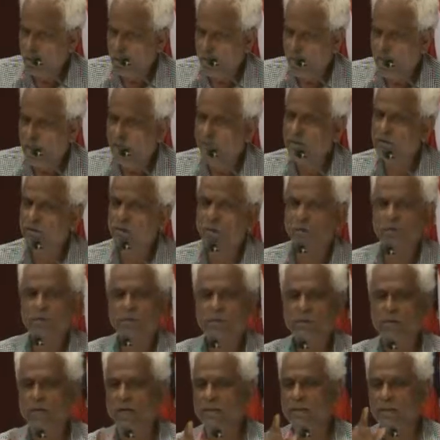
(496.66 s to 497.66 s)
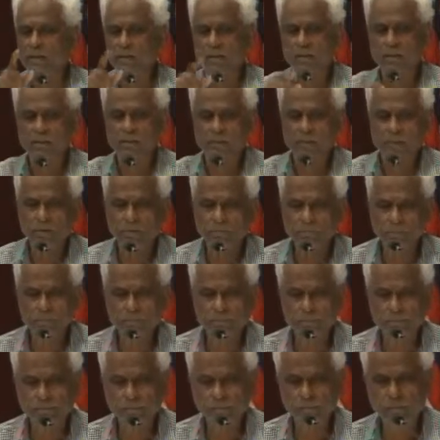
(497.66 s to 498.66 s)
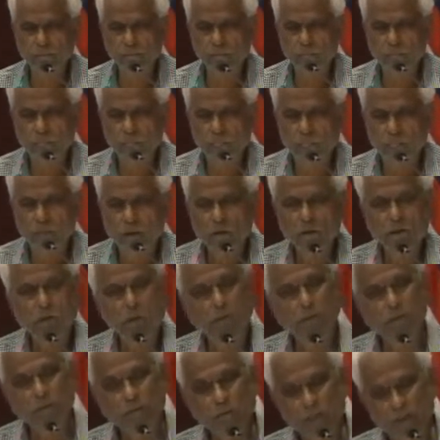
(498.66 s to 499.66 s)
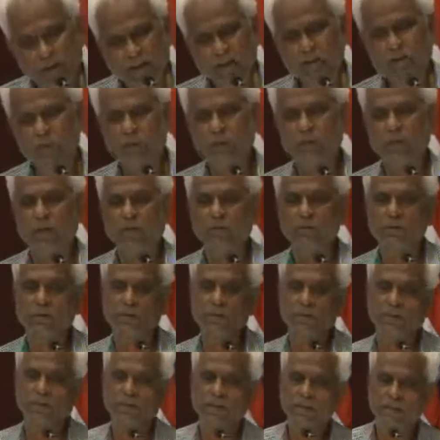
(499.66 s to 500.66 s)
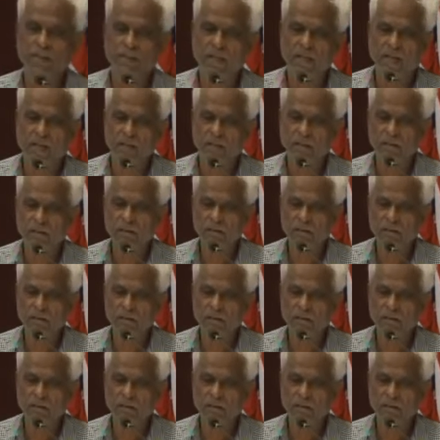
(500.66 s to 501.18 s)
And those Shastras, so we went to Southeast Asia